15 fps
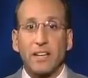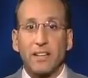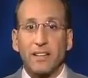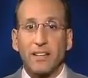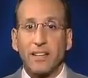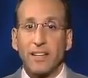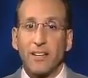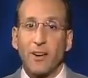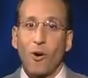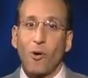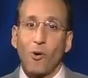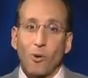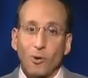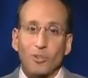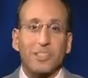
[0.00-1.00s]
the
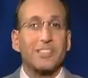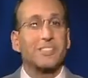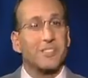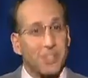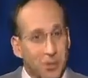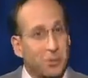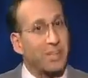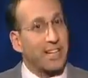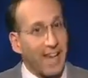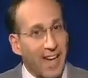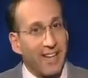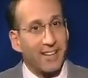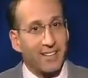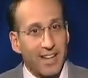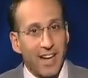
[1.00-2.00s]
old is new
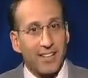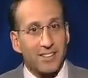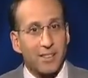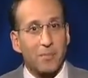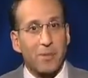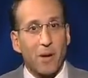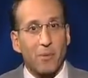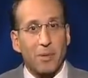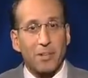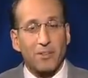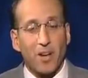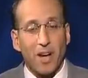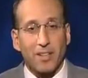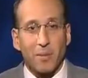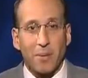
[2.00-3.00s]
again concept that we
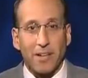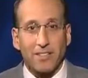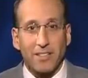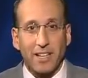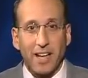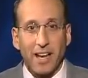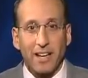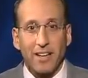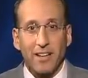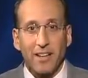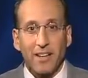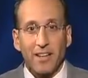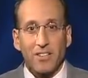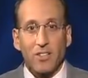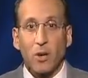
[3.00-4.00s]
talked about today.
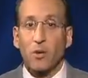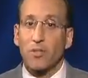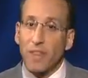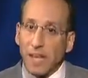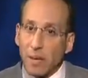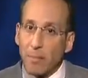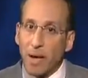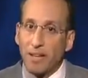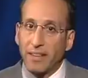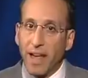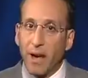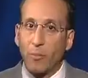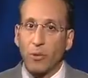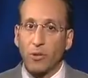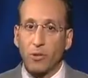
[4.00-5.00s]
So think about
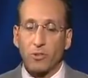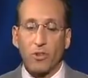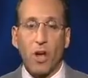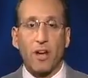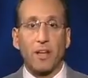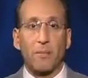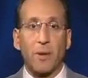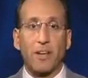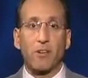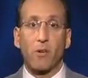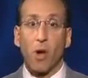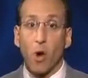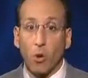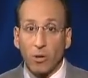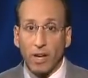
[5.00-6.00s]
that when you're talking about your
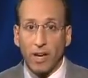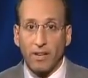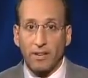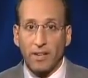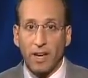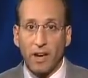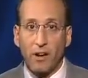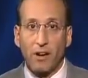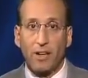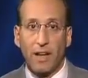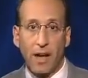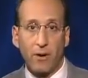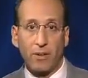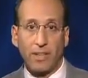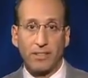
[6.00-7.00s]
own health care and
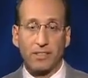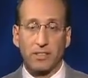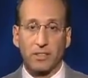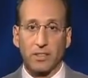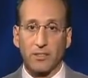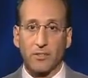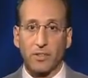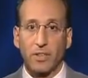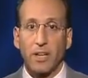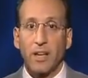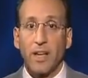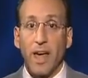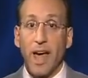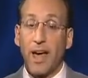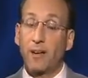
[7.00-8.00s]
how it gets delivered,
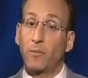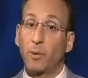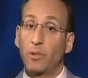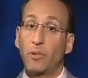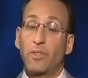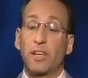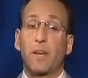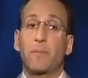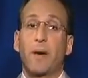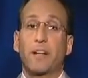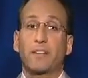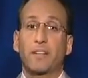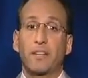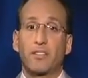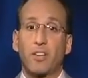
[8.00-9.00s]
and when you think about
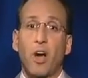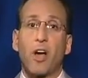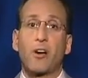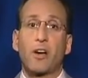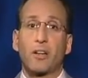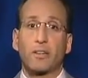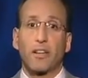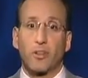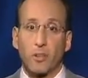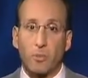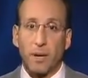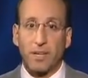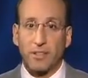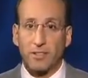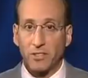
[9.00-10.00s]
the entire healthcare
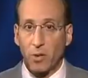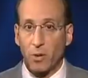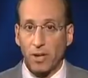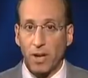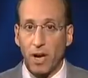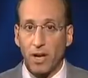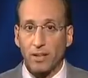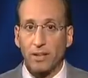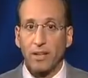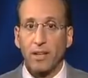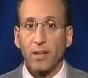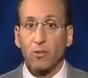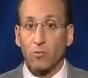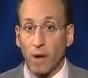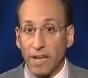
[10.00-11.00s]
debate that's going on
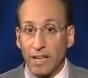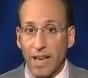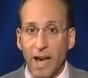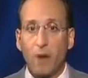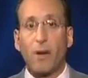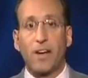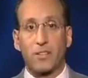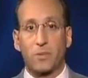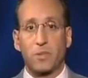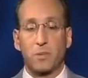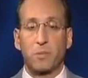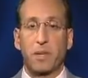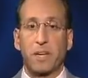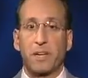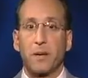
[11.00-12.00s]
right now as we
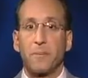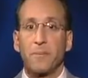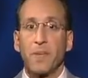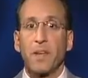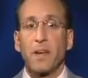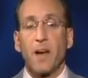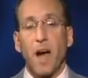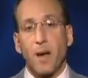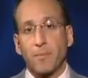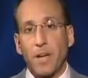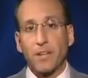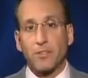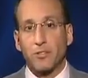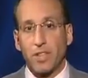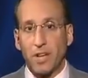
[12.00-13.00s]
speak. I'm
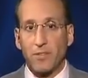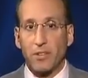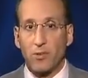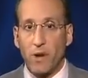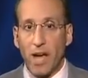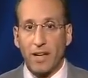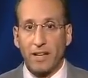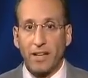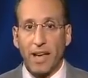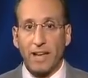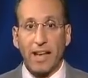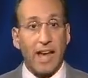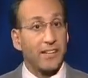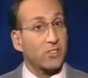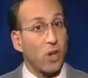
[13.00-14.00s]
Dr. David Granite, and
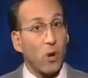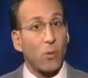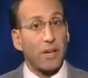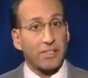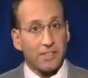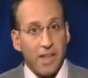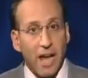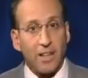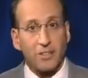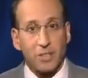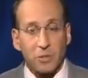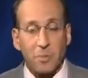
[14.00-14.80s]
as always, knowledge is